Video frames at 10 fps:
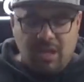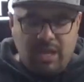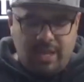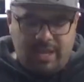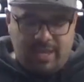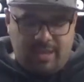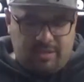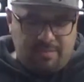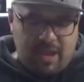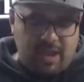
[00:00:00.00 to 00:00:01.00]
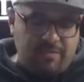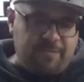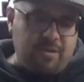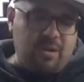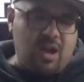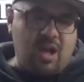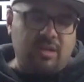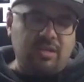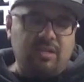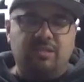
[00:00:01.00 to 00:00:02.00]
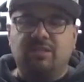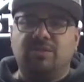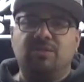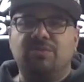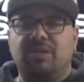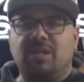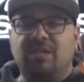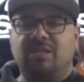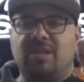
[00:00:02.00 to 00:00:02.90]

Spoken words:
It is made for Honda, Suzuki's, and